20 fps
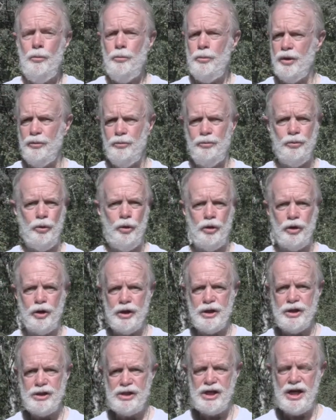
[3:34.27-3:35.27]
But
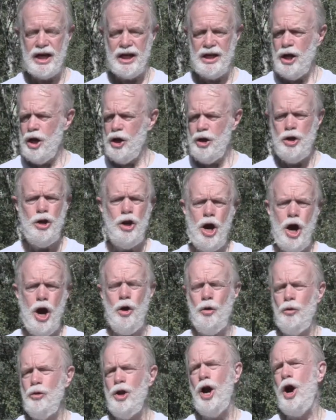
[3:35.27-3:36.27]
Brolga said,
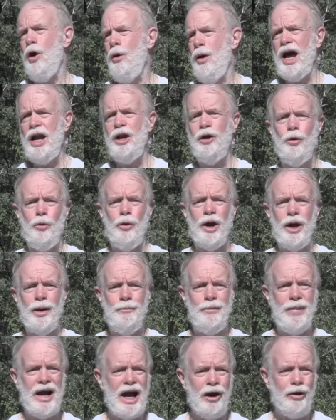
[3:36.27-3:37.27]
no, I don't want to
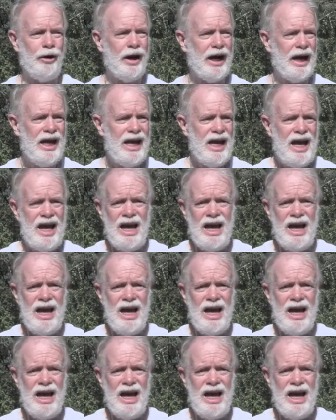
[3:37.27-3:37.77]
marry.